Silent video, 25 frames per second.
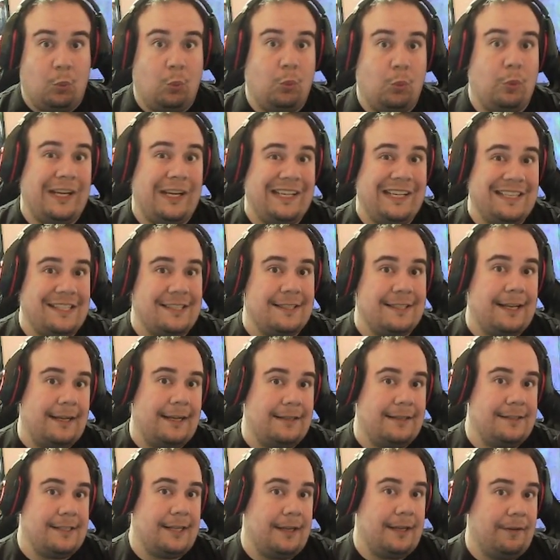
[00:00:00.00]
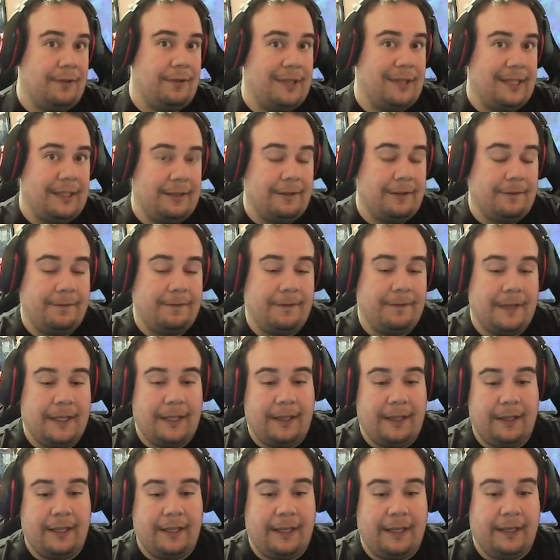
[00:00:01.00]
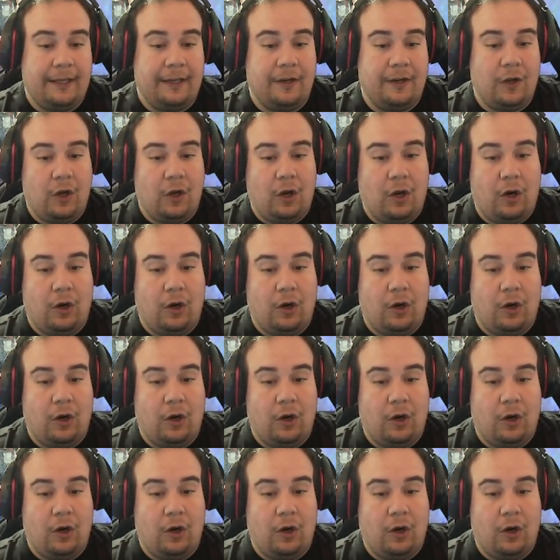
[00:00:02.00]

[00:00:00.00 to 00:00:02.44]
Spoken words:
resizing everything to fill in